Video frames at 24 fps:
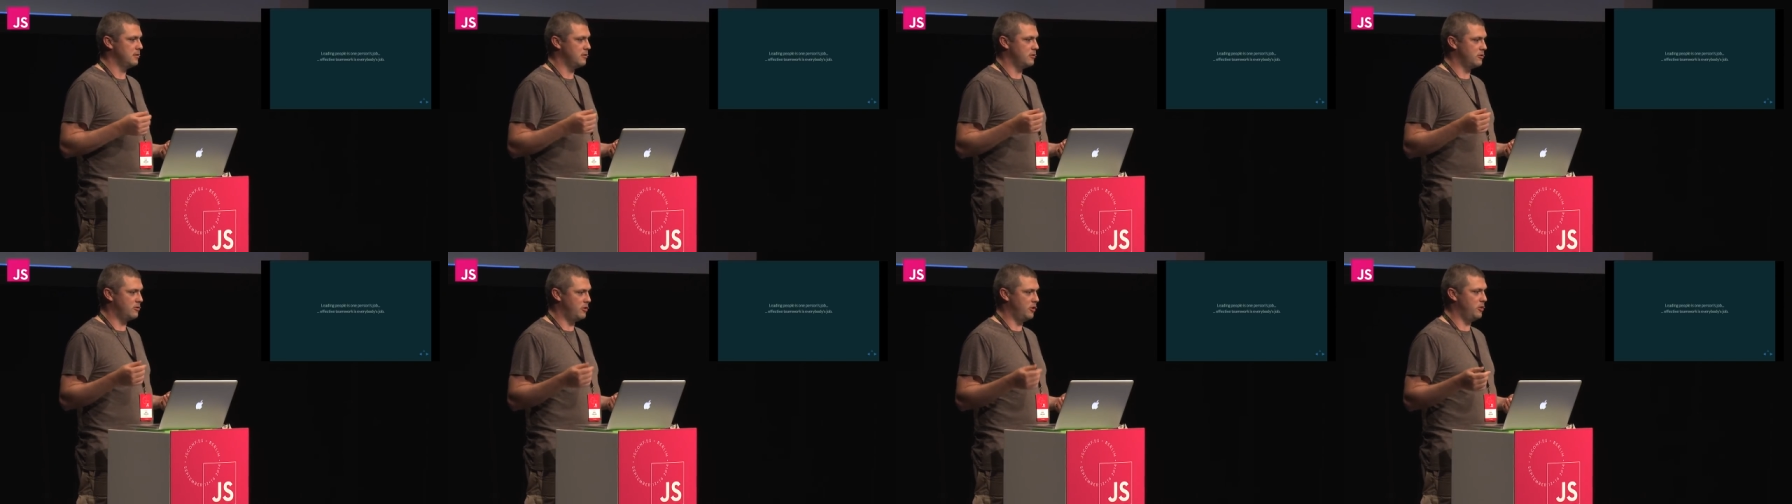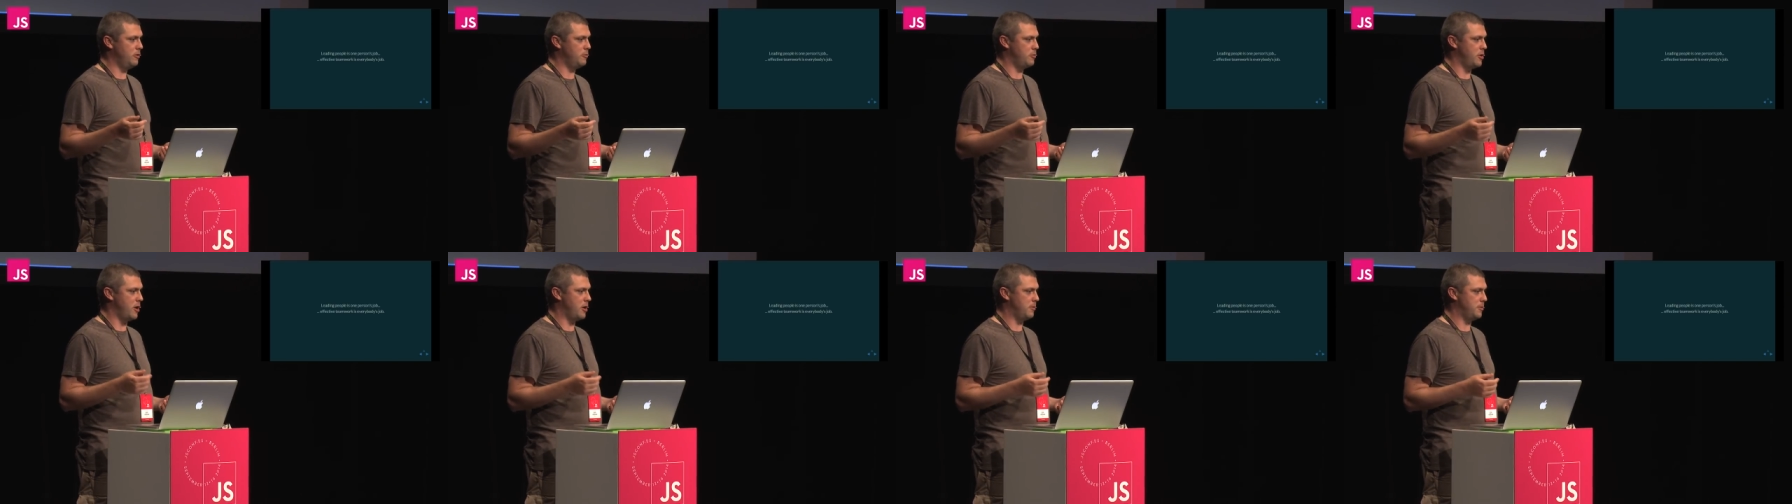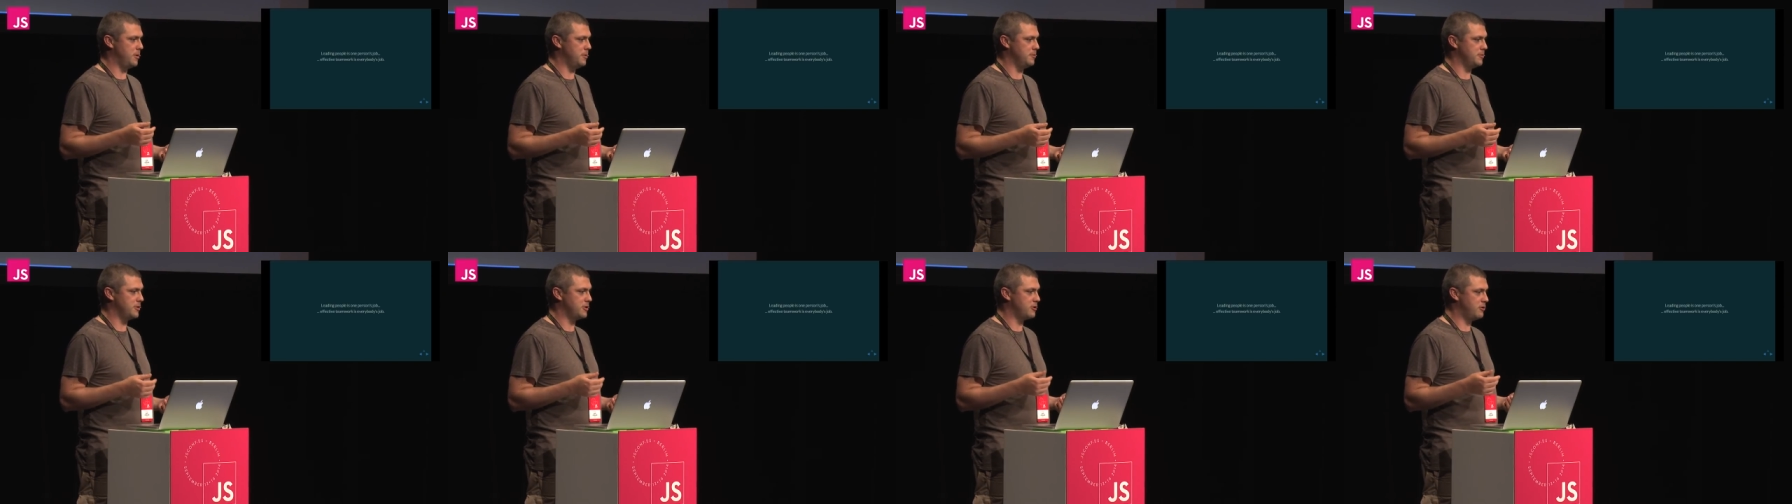crew
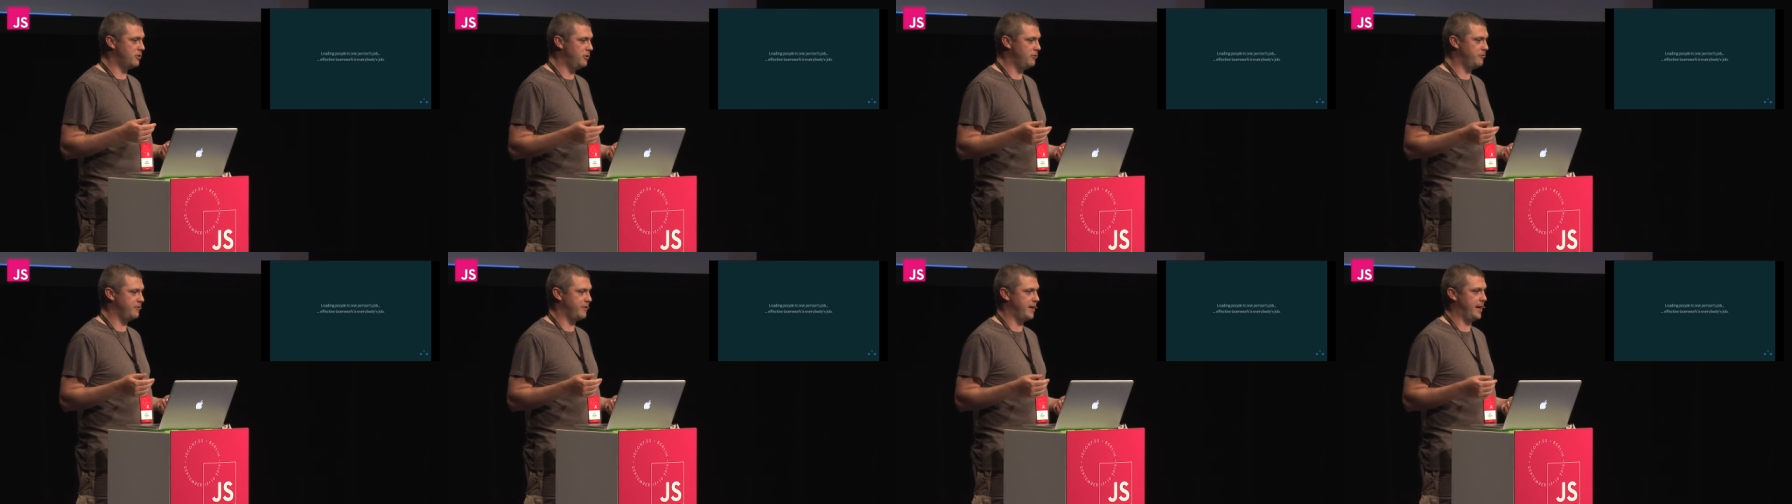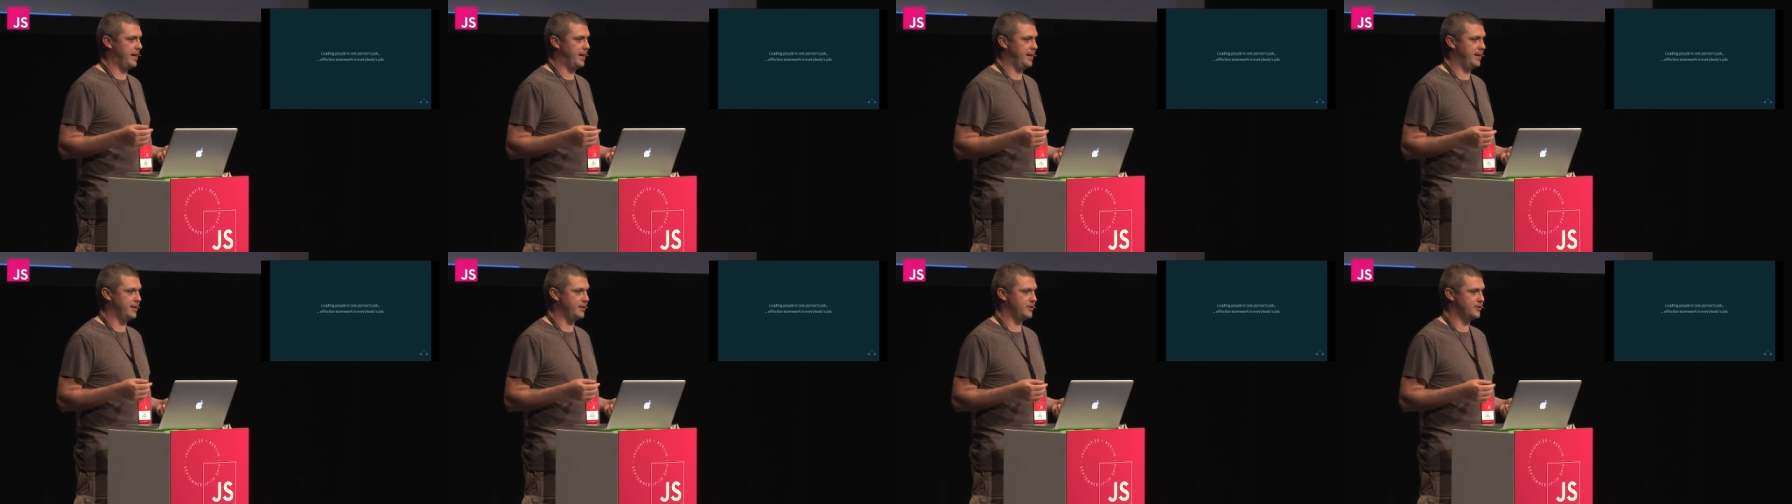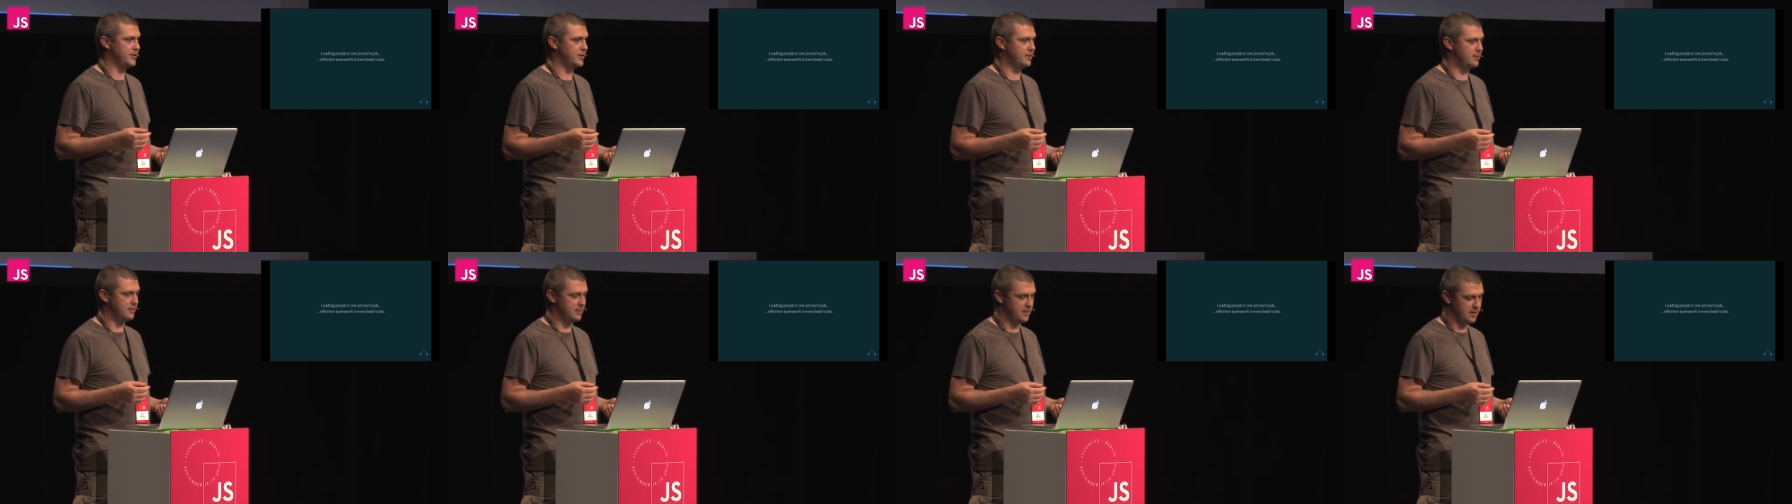problems, crew failures,